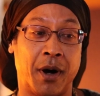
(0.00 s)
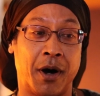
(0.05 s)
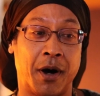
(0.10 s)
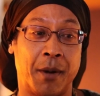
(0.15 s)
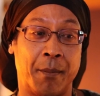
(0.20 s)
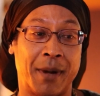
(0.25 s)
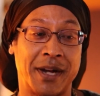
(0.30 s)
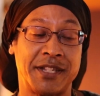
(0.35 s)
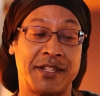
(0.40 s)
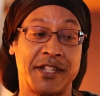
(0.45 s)

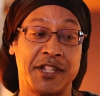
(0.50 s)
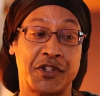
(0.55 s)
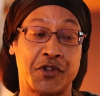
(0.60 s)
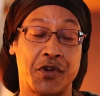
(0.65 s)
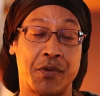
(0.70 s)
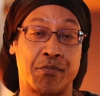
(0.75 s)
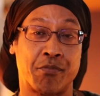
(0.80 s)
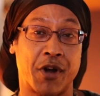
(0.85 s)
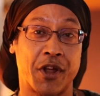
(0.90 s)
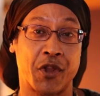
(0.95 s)
my
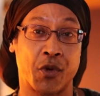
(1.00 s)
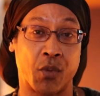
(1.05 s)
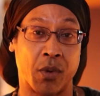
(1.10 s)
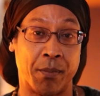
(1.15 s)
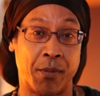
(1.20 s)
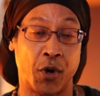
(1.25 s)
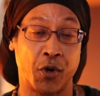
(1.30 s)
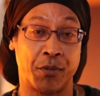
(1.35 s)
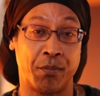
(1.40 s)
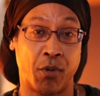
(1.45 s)
sister and brother
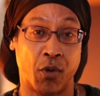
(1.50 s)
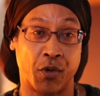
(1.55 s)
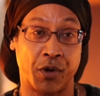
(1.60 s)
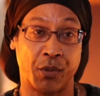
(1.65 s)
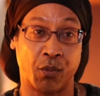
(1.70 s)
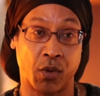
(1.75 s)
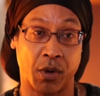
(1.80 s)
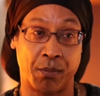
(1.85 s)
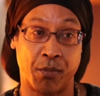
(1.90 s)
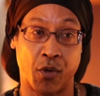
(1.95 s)
were both
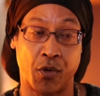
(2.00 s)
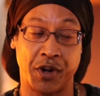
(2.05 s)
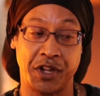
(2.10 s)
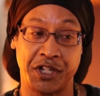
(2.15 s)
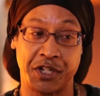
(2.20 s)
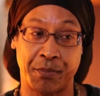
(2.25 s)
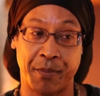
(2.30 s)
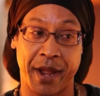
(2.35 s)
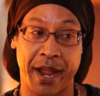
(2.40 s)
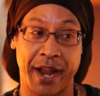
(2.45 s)

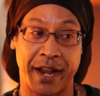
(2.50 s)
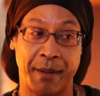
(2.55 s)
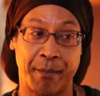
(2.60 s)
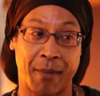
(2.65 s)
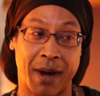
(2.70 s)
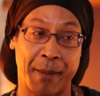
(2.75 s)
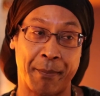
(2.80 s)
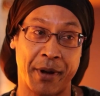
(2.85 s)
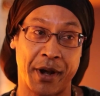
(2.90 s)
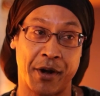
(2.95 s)
born in
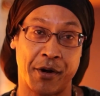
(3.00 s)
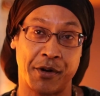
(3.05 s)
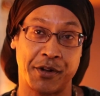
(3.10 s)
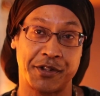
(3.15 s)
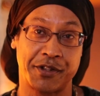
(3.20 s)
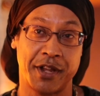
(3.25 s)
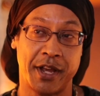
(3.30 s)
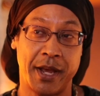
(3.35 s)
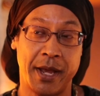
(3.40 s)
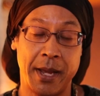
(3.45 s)
Japan, and my
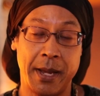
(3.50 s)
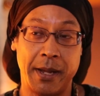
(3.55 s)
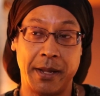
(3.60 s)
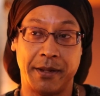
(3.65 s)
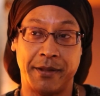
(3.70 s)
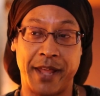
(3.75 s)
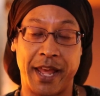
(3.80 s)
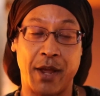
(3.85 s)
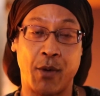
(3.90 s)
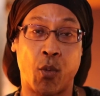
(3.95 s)
parents,
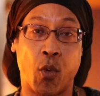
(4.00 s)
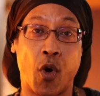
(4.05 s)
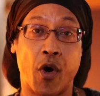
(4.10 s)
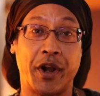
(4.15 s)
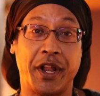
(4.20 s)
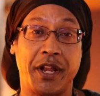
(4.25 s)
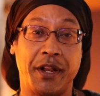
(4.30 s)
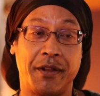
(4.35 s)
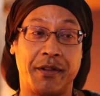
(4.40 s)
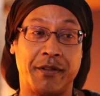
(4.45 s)

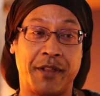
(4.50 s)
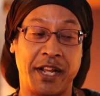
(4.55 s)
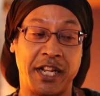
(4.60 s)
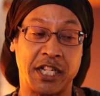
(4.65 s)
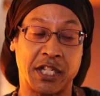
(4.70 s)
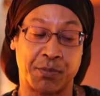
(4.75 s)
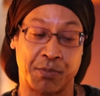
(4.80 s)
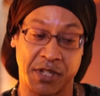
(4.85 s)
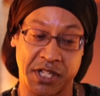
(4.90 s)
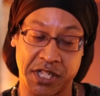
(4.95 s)

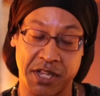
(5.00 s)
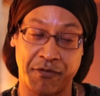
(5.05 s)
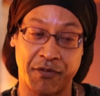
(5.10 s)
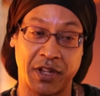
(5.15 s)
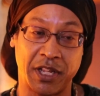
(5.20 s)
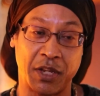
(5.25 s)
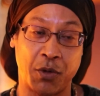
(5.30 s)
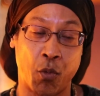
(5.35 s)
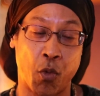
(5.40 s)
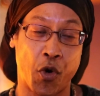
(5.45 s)
they
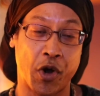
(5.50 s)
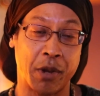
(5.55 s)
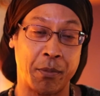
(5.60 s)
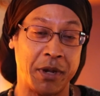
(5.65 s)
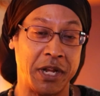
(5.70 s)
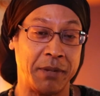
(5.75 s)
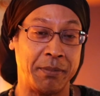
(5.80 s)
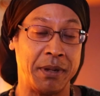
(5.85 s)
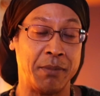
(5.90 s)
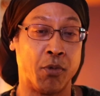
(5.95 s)
specifically
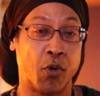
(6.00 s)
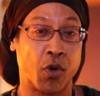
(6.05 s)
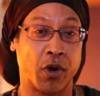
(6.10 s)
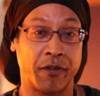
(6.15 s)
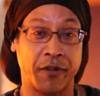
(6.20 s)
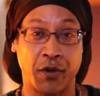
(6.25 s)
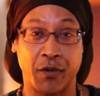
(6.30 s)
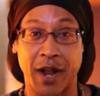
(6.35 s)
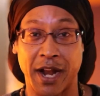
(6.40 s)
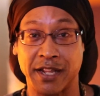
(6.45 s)
wanted me to be
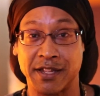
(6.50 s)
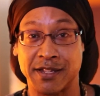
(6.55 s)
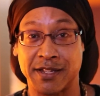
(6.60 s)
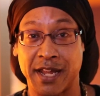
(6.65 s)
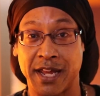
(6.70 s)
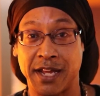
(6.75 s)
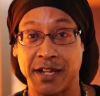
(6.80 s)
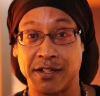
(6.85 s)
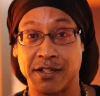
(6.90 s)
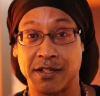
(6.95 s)
born in the
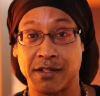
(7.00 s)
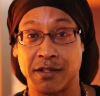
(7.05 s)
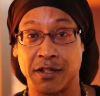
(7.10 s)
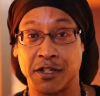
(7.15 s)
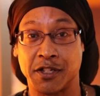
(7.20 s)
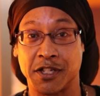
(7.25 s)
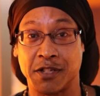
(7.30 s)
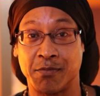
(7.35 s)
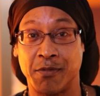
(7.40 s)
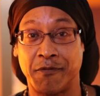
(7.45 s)
United States.
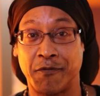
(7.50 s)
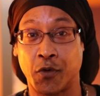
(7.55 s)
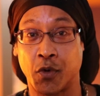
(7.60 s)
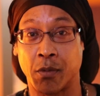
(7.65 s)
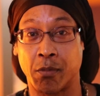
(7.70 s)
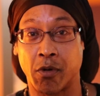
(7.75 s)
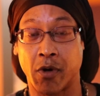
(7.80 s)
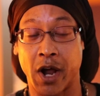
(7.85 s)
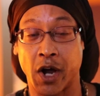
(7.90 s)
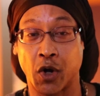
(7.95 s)
This is
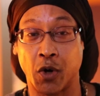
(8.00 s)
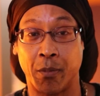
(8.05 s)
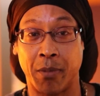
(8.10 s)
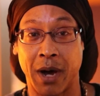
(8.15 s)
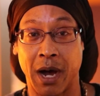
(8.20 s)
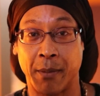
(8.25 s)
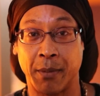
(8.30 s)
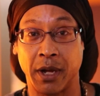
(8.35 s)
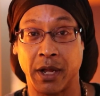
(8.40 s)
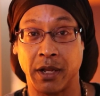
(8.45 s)
before Barack
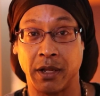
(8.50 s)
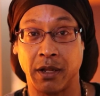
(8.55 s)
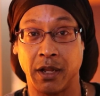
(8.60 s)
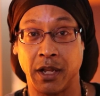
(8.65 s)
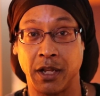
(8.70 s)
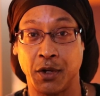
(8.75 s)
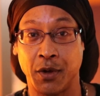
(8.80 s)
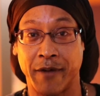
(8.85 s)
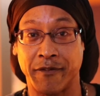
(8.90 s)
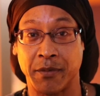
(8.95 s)
Obama,
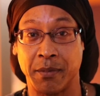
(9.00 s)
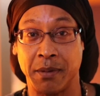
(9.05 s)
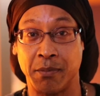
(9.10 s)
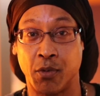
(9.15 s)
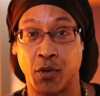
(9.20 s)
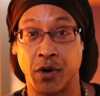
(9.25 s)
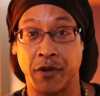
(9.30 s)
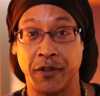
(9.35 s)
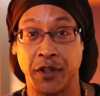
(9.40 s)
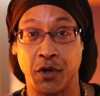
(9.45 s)
and you have to
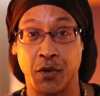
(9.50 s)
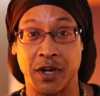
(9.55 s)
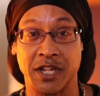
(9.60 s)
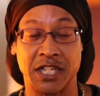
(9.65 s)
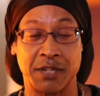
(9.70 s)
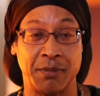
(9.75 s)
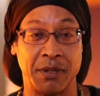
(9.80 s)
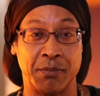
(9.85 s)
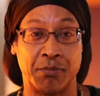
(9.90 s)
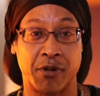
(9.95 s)
be born in the
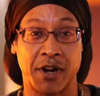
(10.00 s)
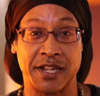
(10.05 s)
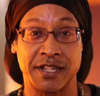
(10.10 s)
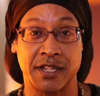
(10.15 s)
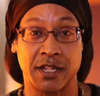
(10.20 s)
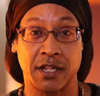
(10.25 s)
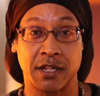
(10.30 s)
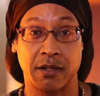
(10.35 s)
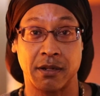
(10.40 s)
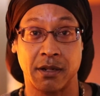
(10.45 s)
US to be
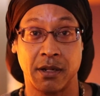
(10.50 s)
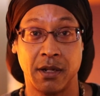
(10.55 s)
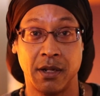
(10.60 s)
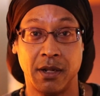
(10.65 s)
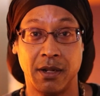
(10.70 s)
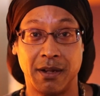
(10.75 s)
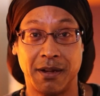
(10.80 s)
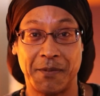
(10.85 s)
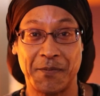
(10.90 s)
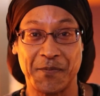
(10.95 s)
president.
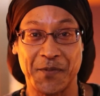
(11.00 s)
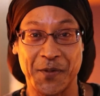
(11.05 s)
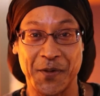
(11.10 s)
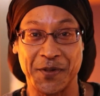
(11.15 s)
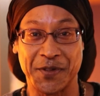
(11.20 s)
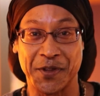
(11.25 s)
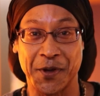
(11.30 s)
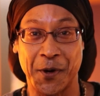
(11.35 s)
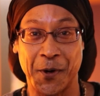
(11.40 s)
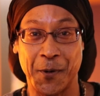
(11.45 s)

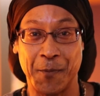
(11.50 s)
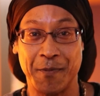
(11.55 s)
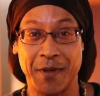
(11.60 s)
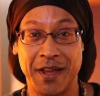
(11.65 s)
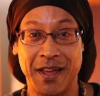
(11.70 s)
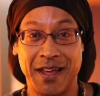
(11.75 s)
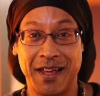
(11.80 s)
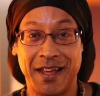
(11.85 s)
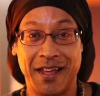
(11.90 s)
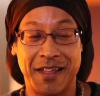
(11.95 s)
So
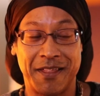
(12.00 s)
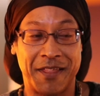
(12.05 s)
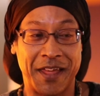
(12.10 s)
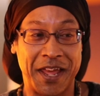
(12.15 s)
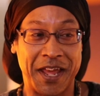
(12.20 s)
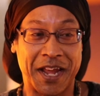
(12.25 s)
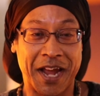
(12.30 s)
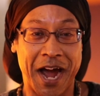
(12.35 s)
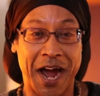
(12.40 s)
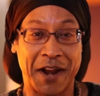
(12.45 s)

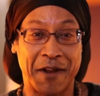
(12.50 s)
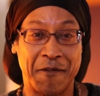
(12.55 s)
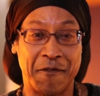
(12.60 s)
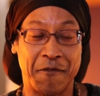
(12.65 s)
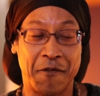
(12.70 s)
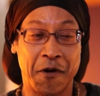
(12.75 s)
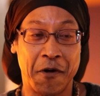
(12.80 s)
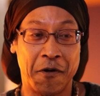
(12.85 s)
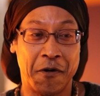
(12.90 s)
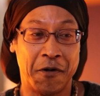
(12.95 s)
they kind
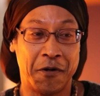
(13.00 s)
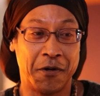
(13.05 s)
of